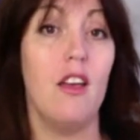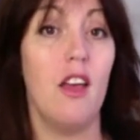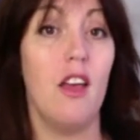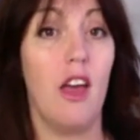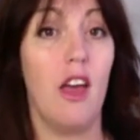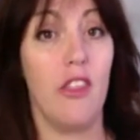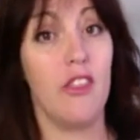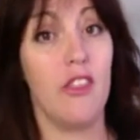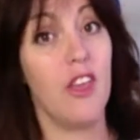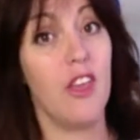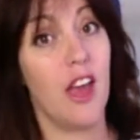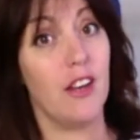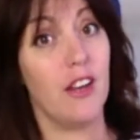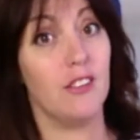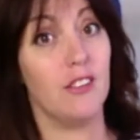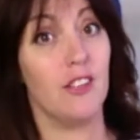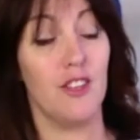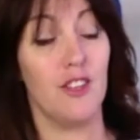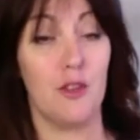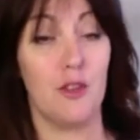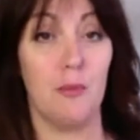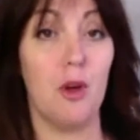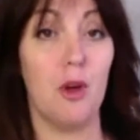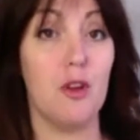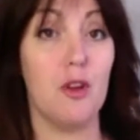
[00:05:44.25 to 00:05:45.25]
And then at
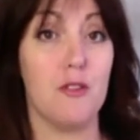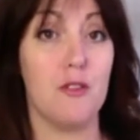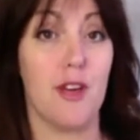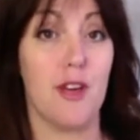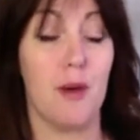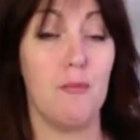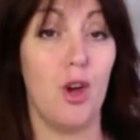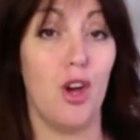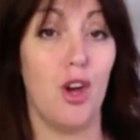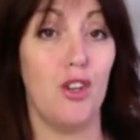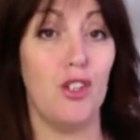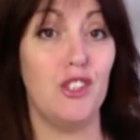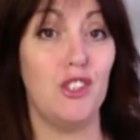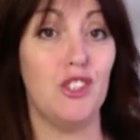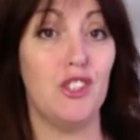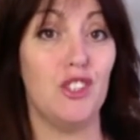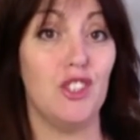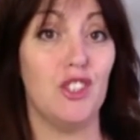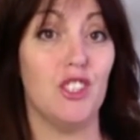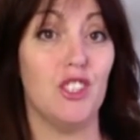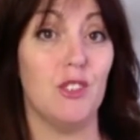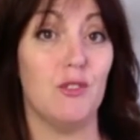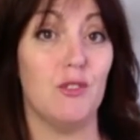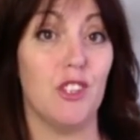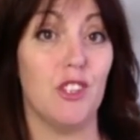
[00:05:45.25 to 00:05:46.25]
the bottom of that post, you
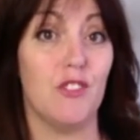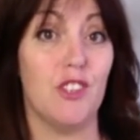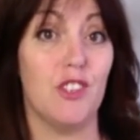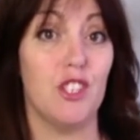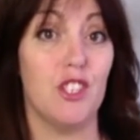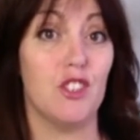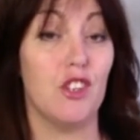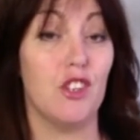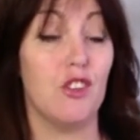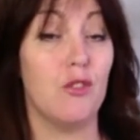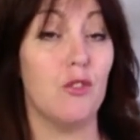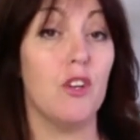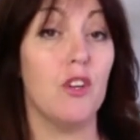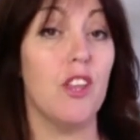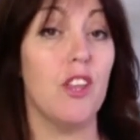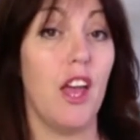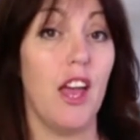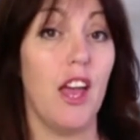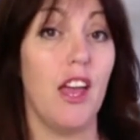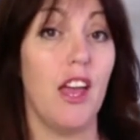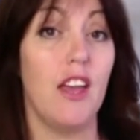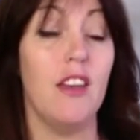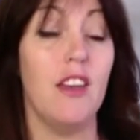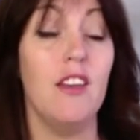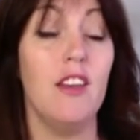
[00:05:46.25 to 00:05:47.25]
simply finish off with,
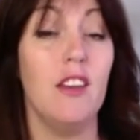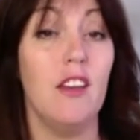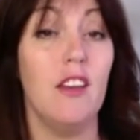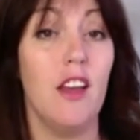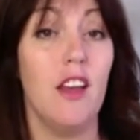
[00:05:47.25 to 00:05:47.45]
hey,